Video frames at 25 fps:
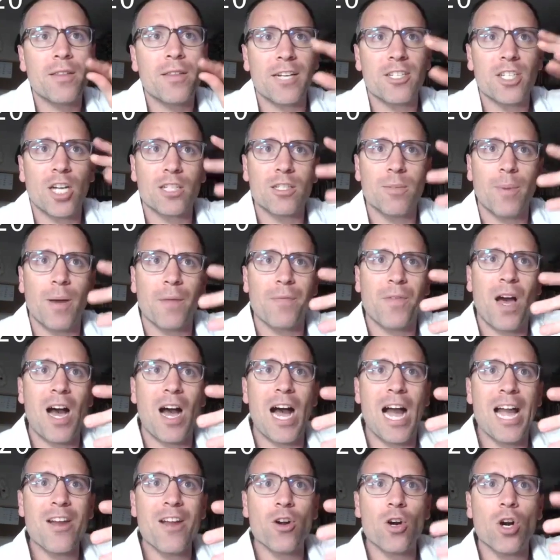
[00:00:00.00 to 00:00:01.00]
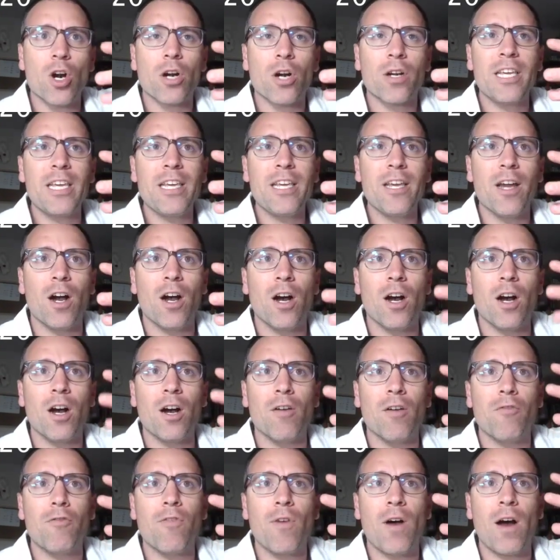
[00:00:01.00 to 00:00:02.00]
talked about the hierarchy
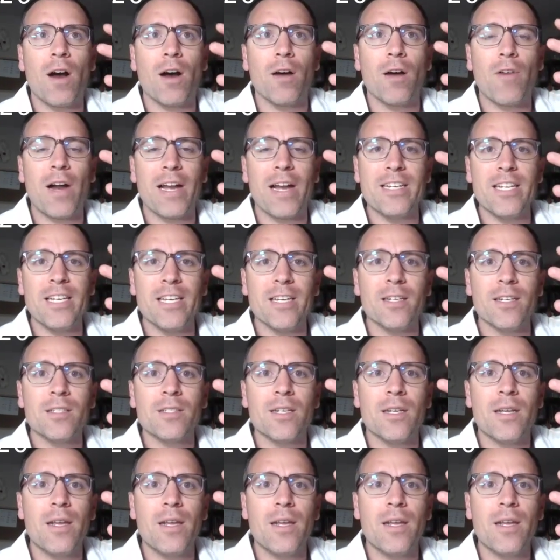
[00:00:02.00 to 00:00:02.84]
of ideas.